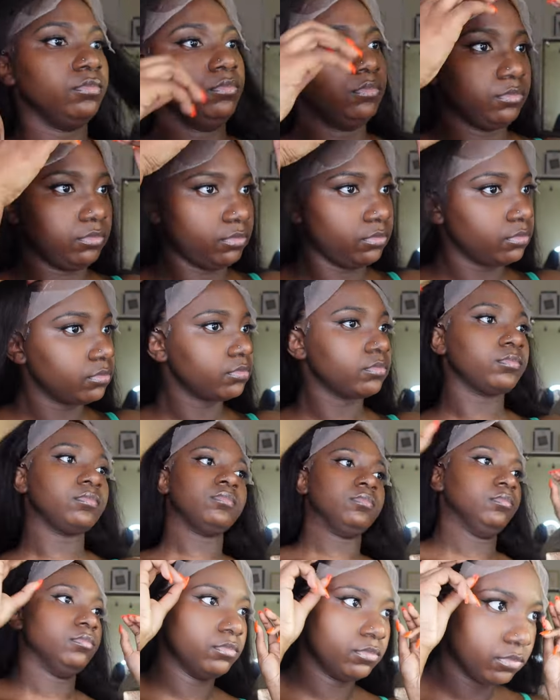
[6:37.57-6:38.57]
lay the
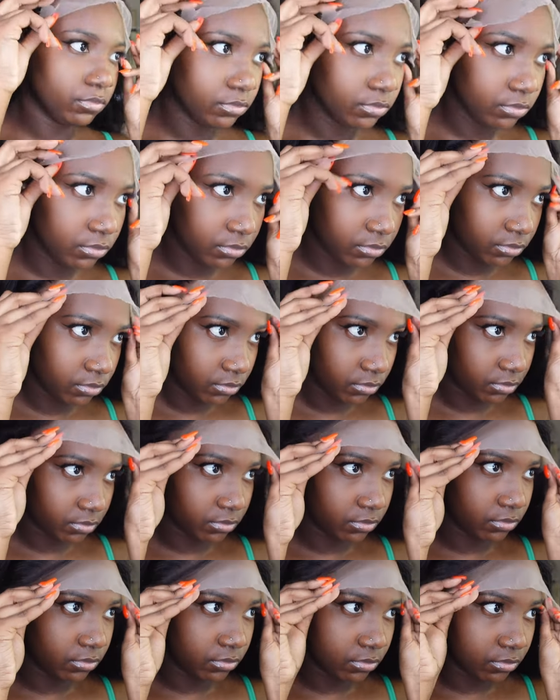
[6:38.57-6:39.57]
lace into the
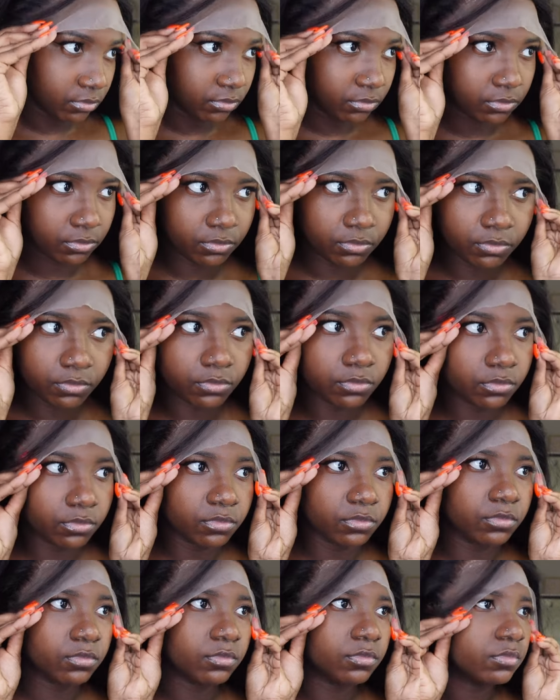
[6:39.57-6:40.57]
glue and
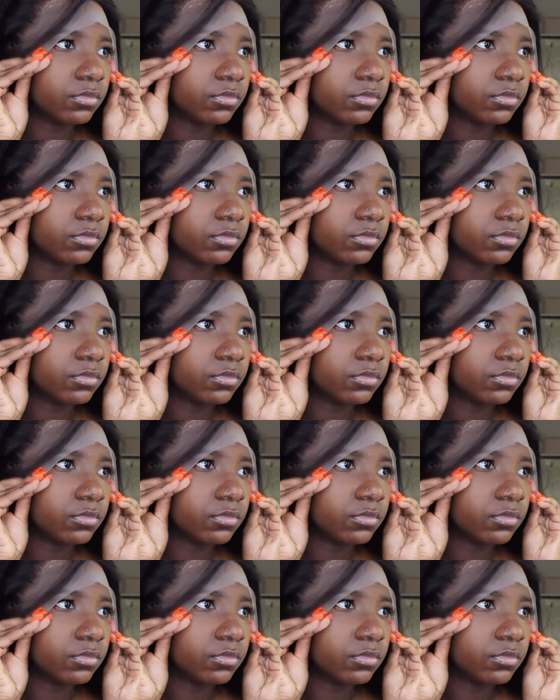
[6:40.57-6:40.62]
i was